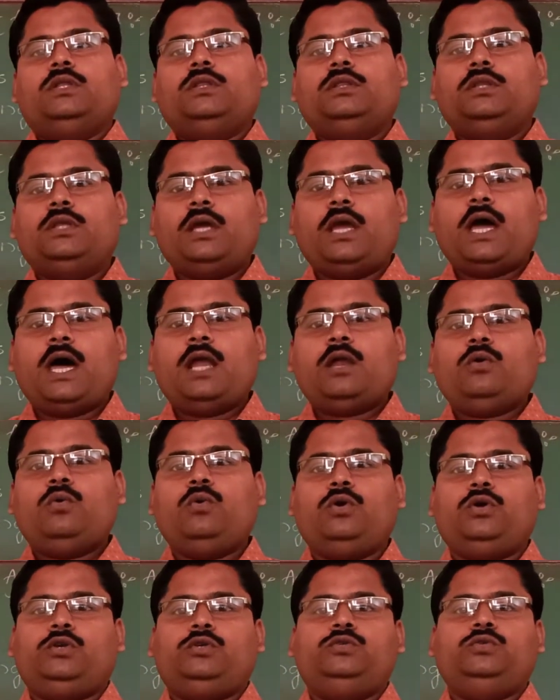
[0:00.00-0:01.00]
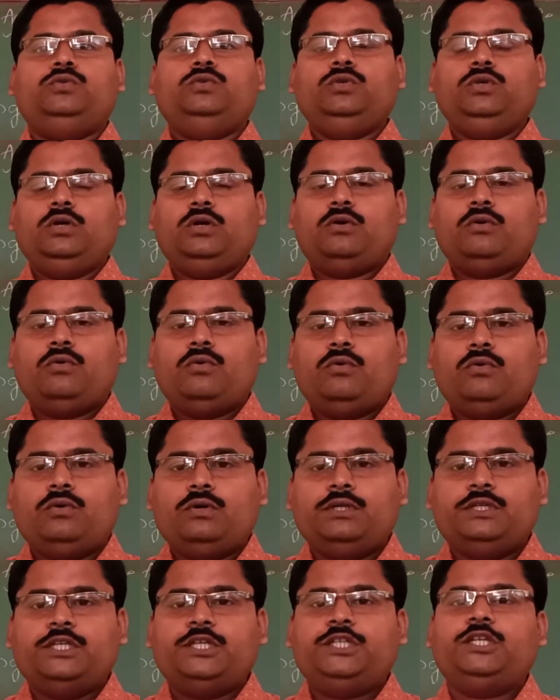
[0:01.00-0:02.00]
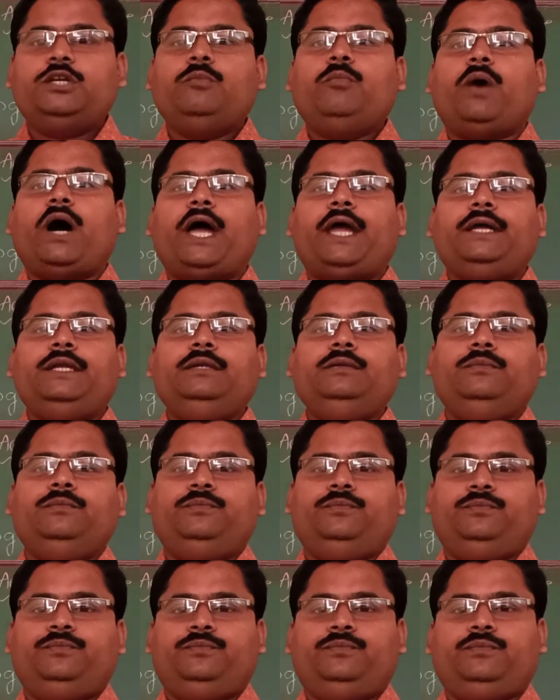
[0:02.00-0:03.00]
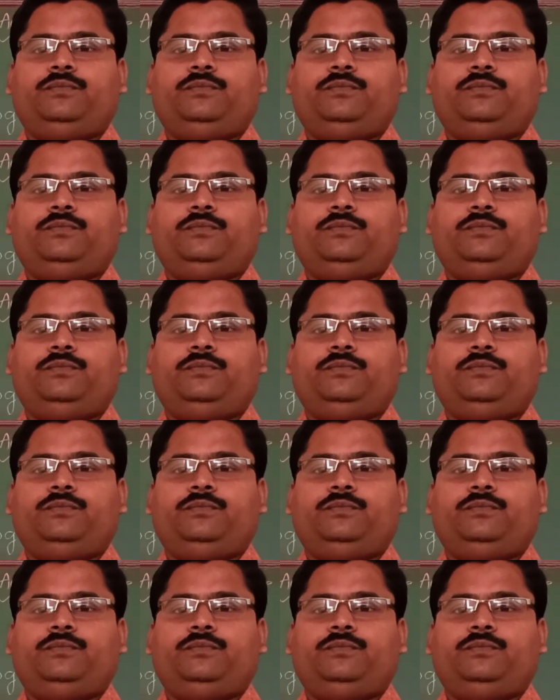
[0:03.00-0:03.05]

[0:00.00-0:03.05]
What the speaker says: they are going to determine